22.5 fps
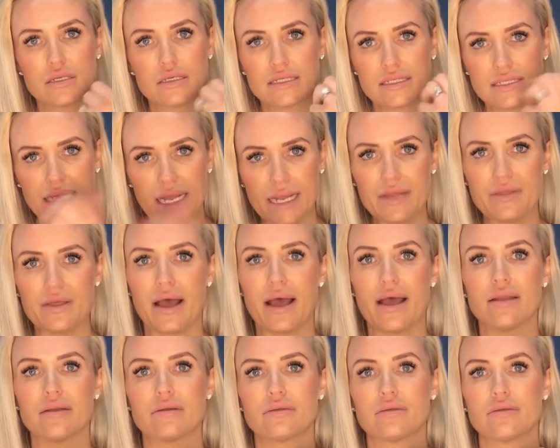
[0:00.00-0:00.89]
Say
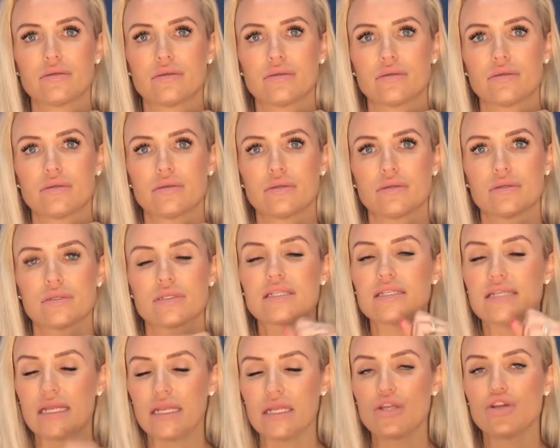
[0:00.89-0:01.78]
that.
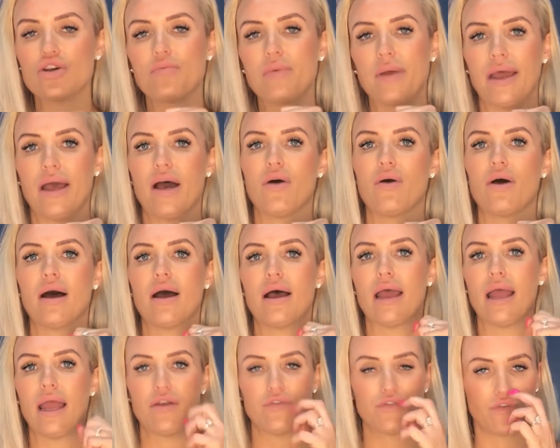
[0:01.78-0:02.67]
Stand in your
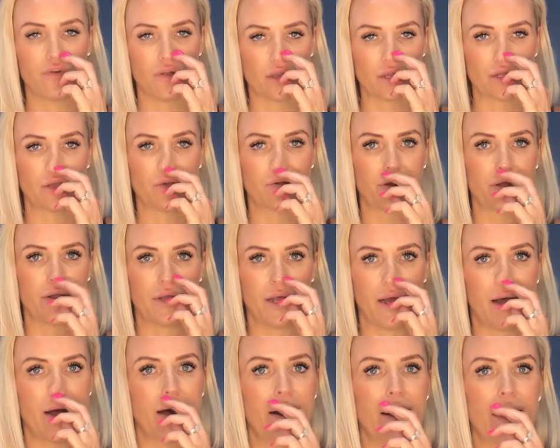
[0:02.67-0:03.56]
power and follow your own
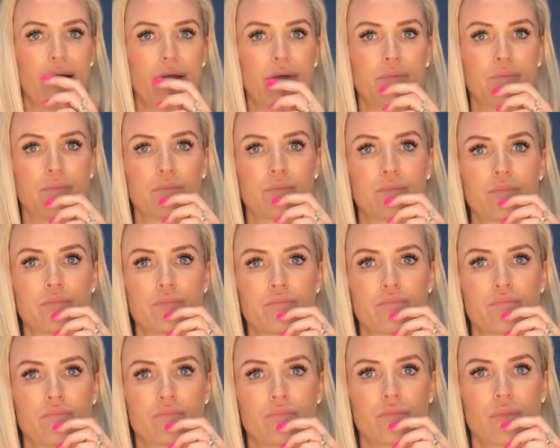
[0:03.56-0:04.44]
heart.
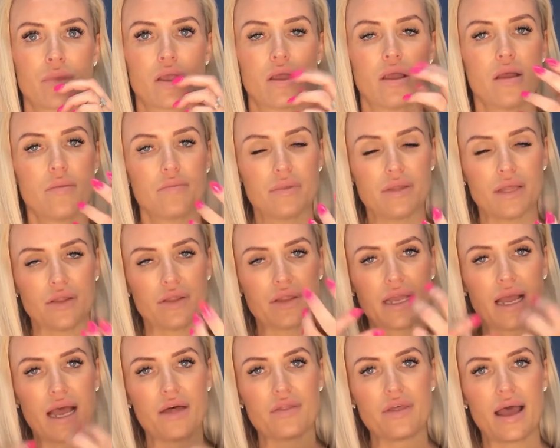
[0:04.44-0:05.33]
But then
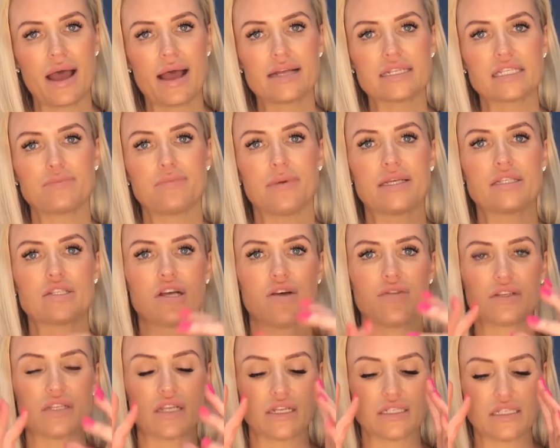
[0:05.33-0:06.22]
the other aspect
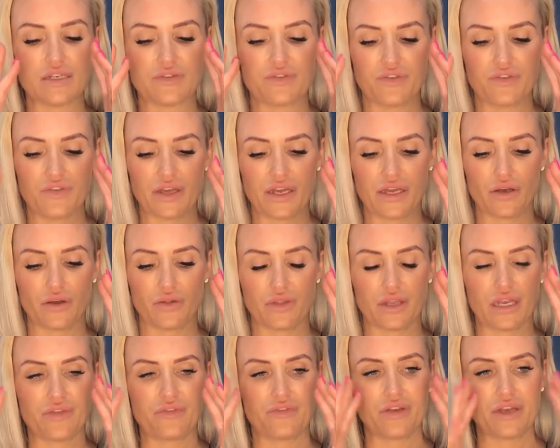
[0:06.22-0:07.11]
of it, I did feel
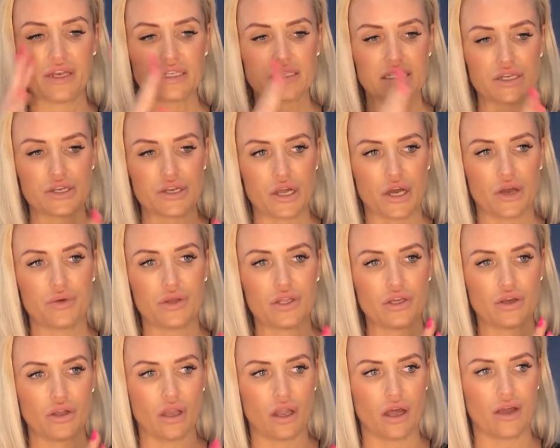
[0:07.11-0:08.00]
that if it is a no
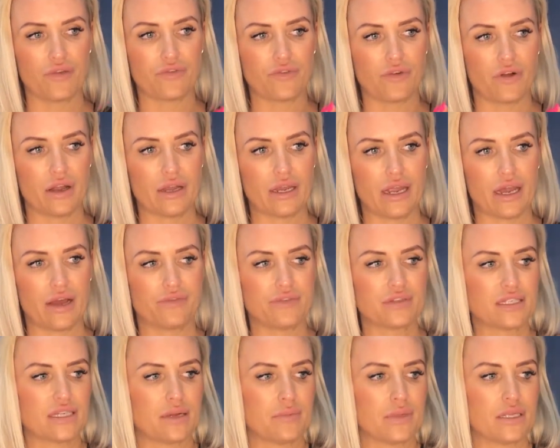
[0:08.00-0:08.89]
in your life right now
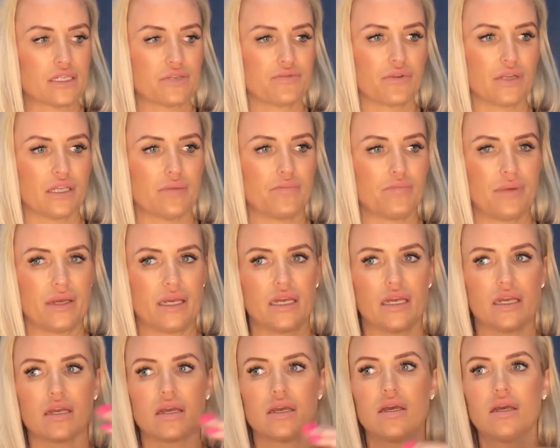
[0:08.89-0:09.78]
for someone that's really
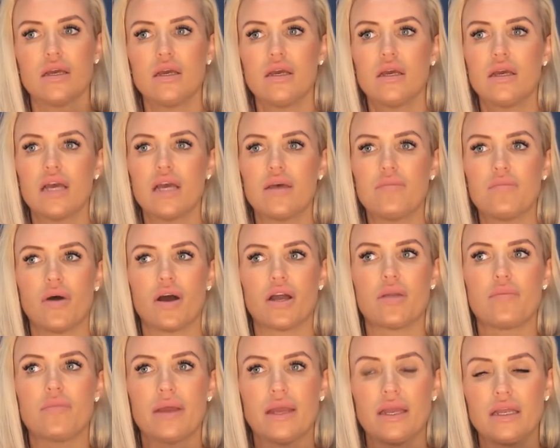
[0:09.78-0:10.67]
big, it
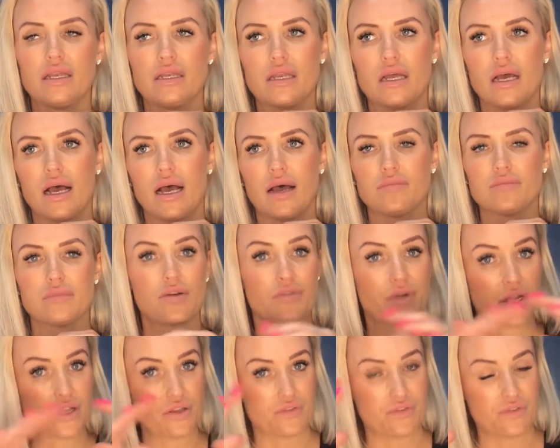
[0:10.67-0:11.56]
might have been
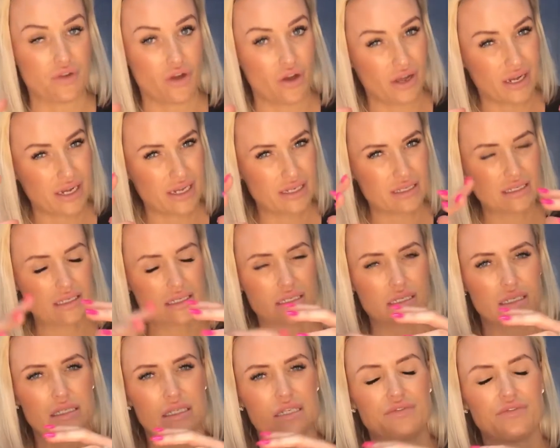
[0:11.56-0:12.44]
around your
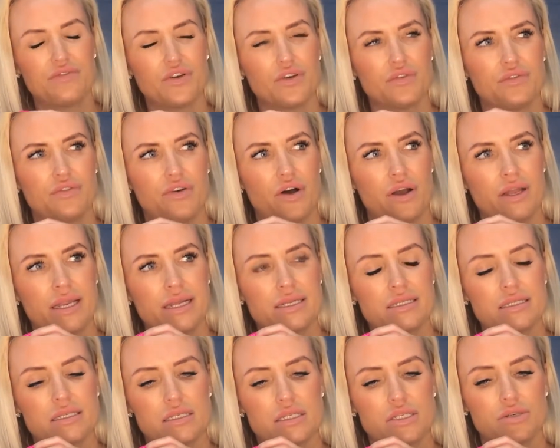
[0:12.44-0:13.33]
finances. I did feel
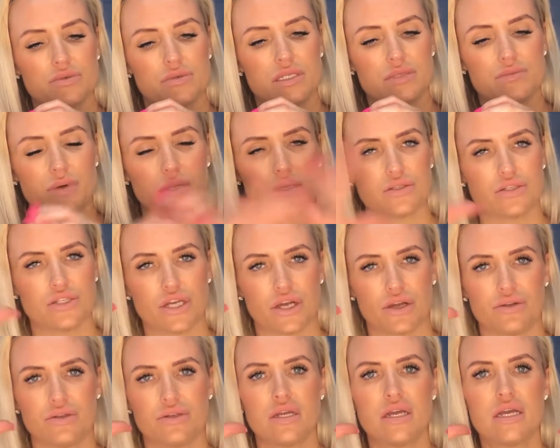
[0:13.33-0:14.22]
finances too as well.
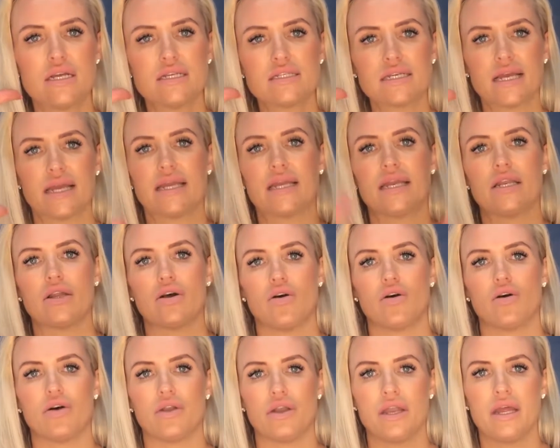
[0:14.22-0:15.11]
Don't take it
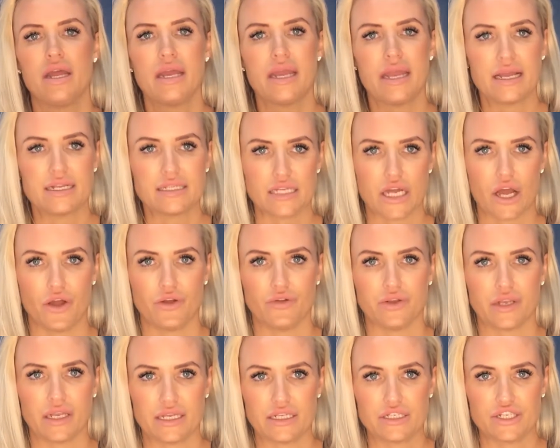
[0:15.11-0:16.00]
on. It's
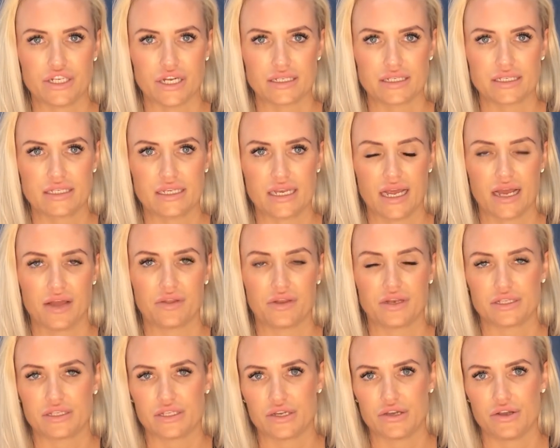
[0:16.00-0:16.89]
only just now
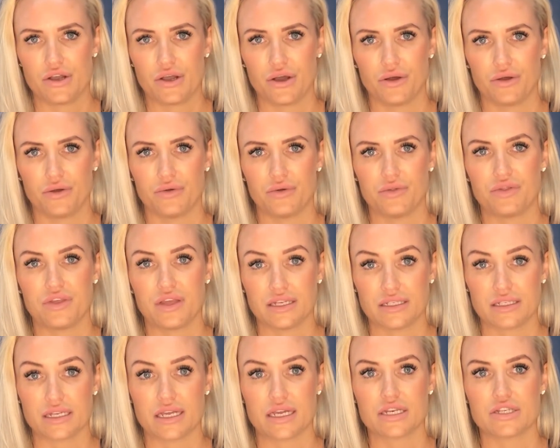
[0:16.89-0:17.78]
that it's a no.
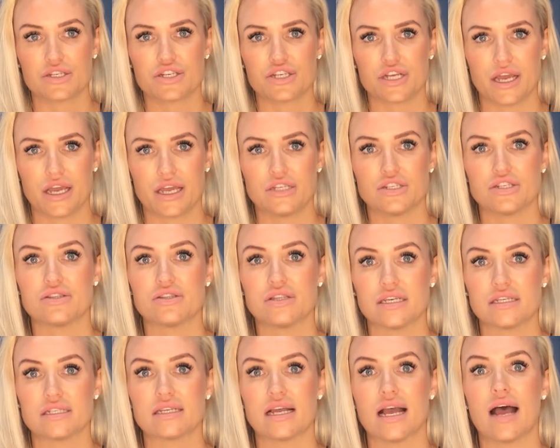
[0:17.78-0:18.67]
Things are going to change, and
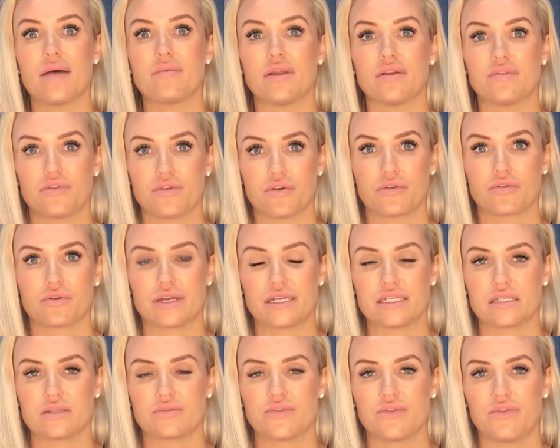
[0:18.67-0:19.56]
things are happening for a
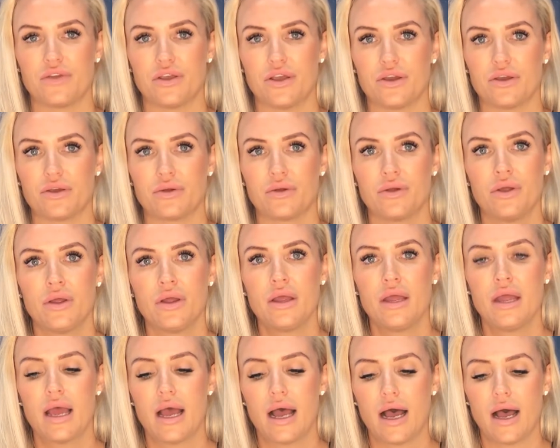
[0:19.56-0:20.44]
reason for you,
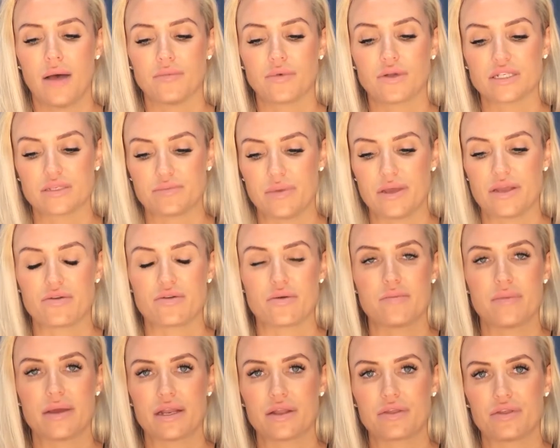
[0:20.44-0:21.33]
because bigger
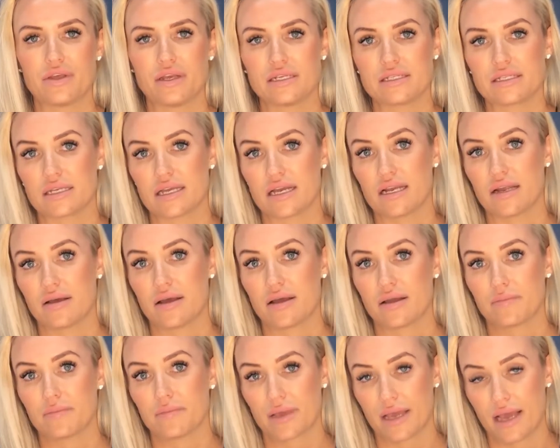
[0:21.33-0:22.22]
and better things are going
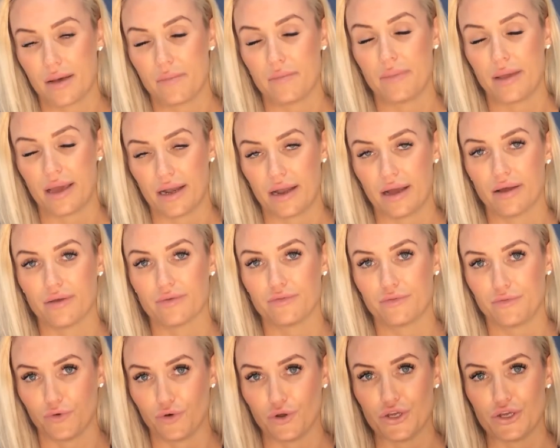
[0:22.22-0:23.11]
to come better
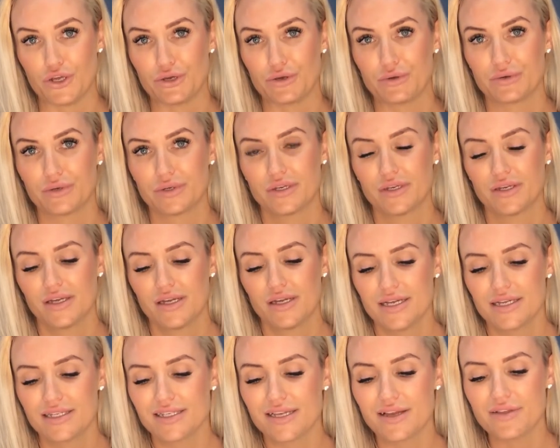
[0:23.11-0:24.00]
for you.
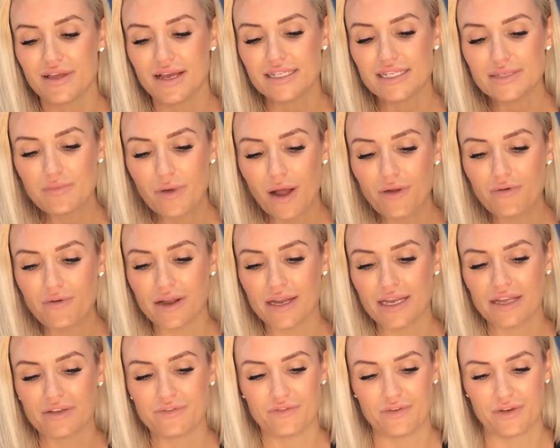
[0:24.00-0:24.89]
So that's my
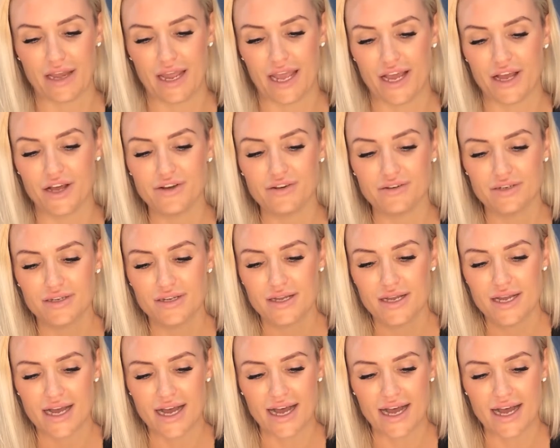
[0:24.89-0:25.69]
reading for now.